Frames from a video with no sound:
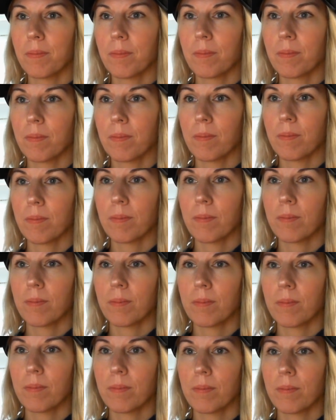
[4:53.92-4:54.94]

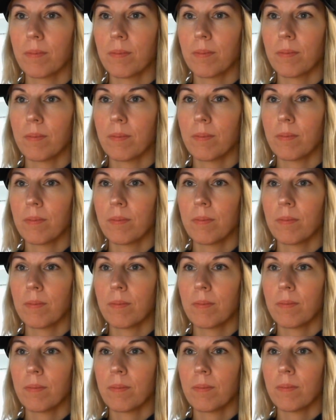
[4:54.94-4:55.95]

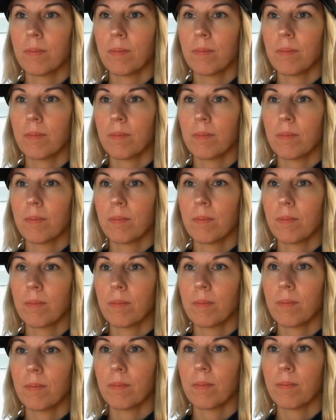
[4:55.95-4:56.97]

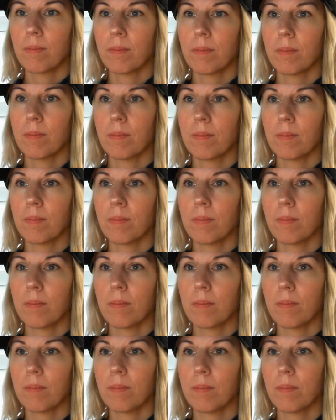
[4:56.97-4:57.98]

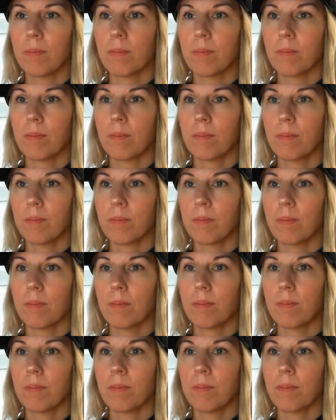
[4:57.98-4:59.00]

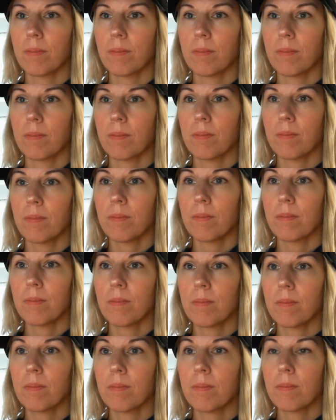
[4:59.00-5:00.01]

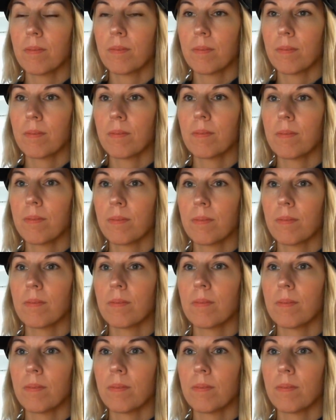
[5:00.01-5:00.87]
(silent)